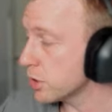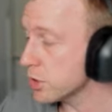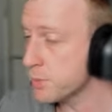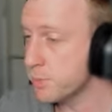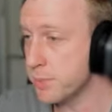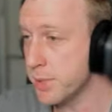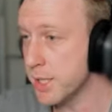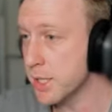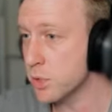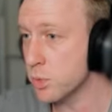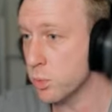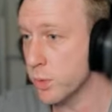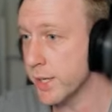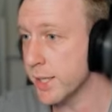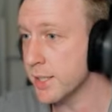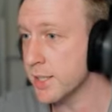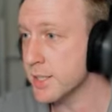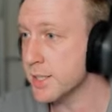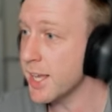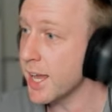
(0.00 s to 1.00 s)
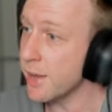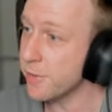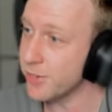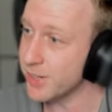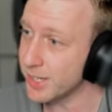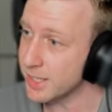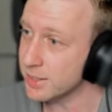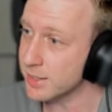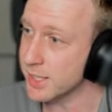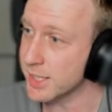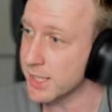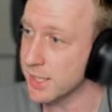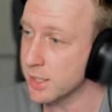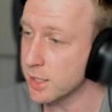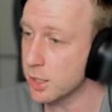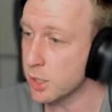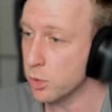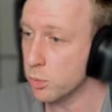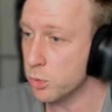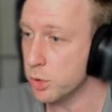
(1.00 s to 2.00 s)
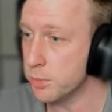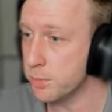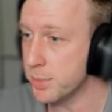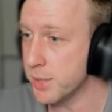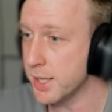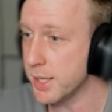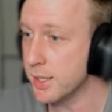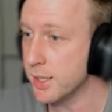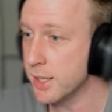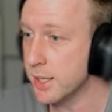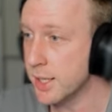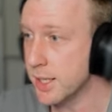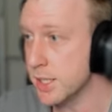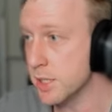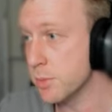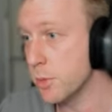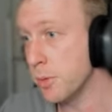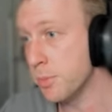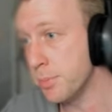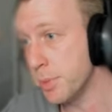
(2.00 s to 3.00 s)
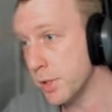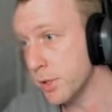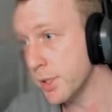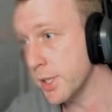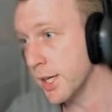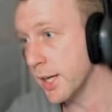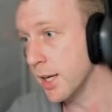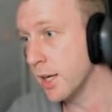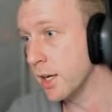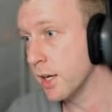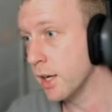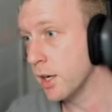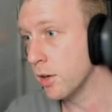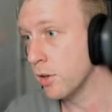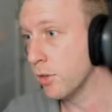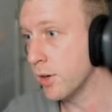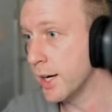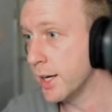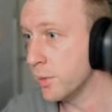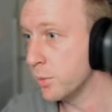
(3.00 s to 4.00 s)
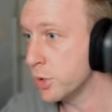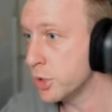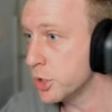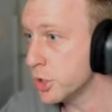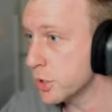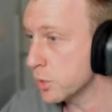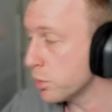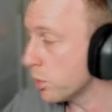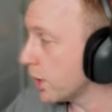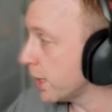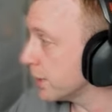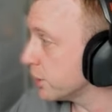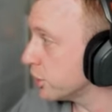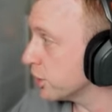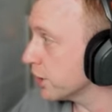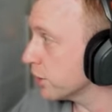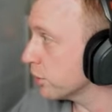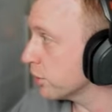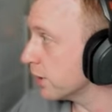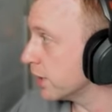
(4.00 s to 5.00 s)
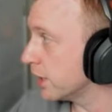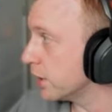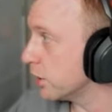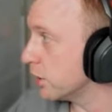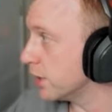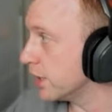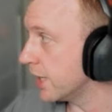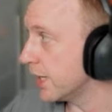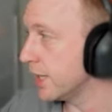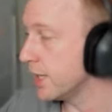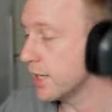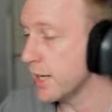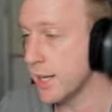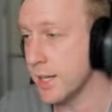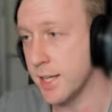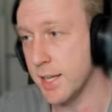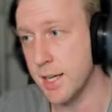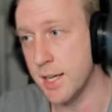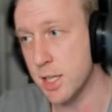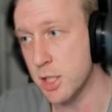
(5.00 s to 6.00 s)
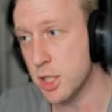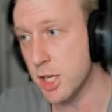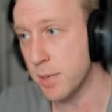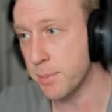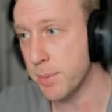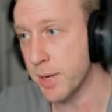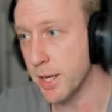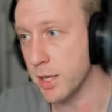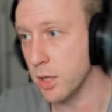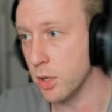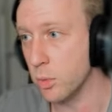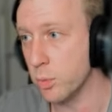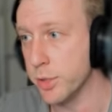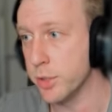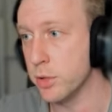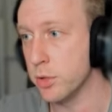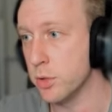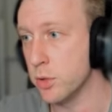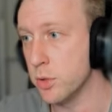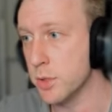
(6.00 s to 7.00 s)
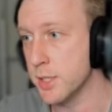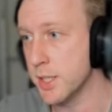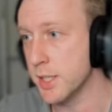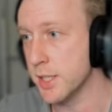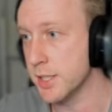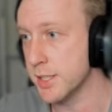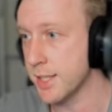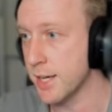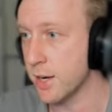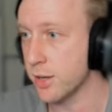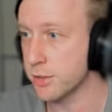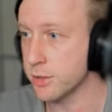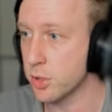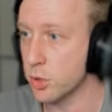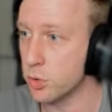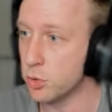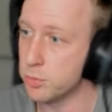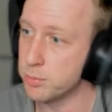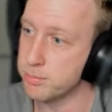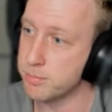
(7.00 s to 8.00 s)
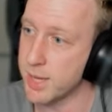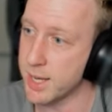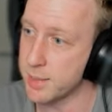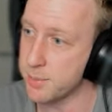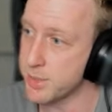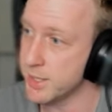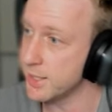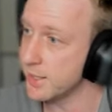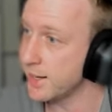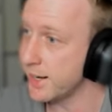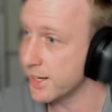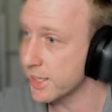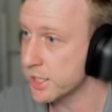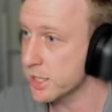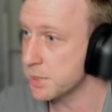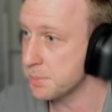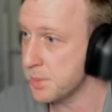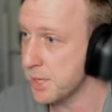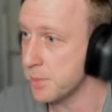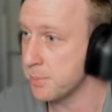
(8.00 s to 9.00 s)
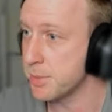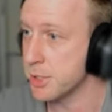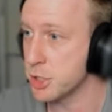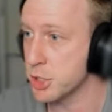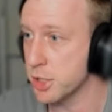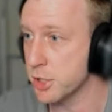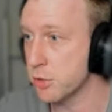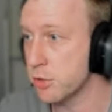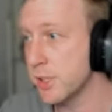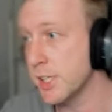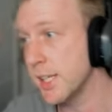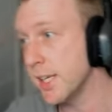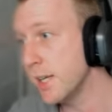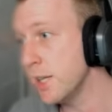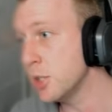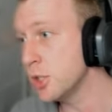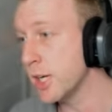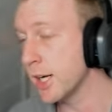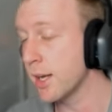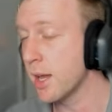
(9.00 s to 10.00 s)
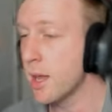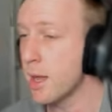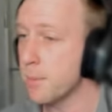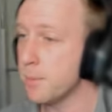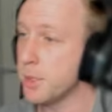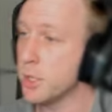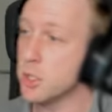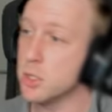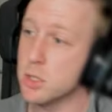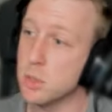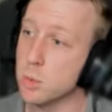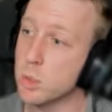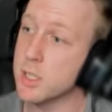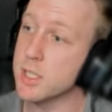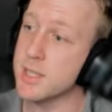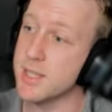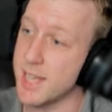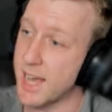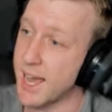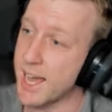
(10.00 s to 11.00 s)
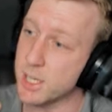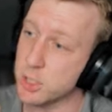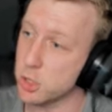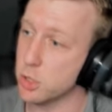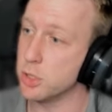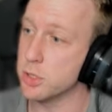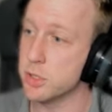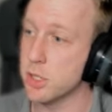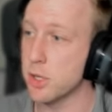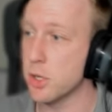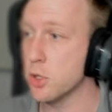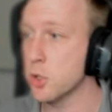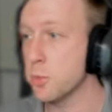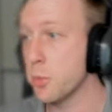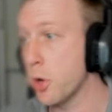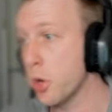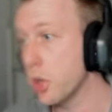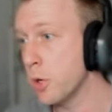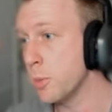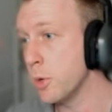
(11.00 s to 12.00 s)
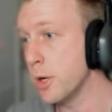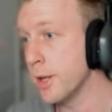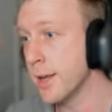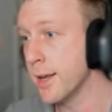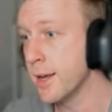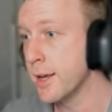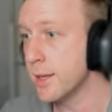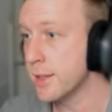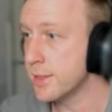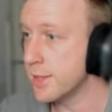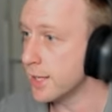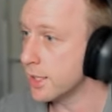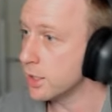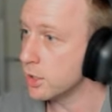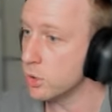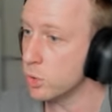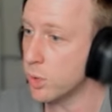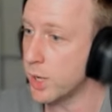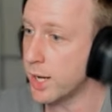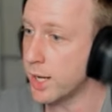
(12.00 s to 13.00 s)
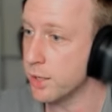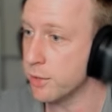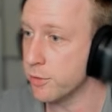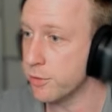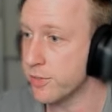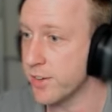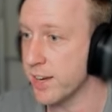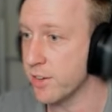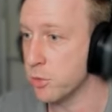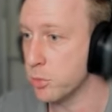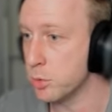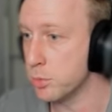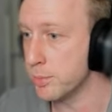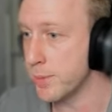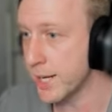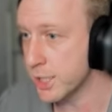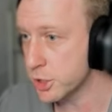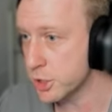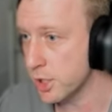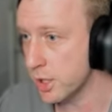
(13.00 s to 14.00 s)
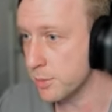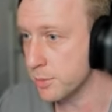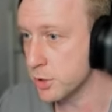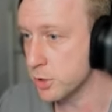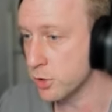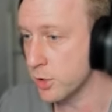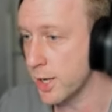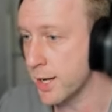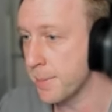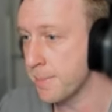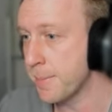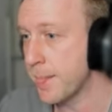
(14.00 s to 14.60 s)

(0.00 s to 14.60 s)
biggest weakness, evidently, would be his mobility, right? Which is why generally you need an eject button when you're using this character, or maybe an X speed, but generally eject, because you want to dash onto those Pokemon that are your unfavorable matchups, right?